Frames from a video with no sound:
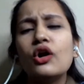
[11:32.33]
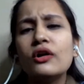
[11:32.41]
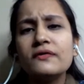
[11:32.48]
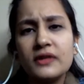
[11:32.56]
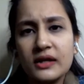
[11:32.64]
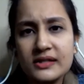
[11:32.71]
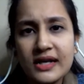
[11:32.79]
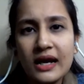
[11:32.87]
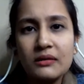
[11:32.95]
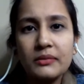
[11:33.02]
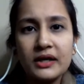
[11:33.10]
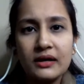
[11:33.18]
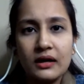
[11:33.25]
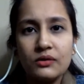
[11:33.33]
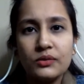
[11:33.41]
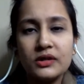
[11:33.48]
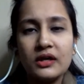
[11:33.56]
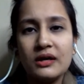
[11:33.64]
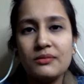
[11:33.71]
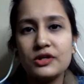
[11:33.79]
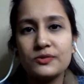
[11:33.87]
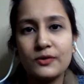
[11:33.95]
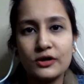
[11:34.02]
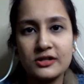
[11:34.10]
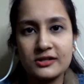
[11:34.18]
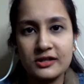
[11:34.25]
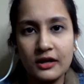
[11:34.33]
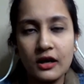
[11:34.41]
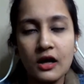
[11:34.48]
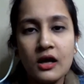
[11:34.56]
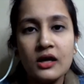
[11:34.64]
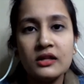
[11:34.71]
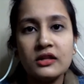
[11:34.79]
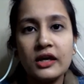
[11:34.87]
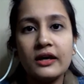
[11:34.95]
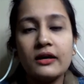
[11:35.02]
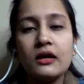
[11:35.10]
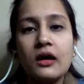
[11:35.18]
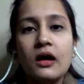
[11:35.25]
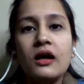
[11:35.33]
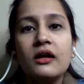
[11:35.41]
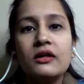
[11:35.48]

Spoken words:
A lot of things can be done with the image processing thing.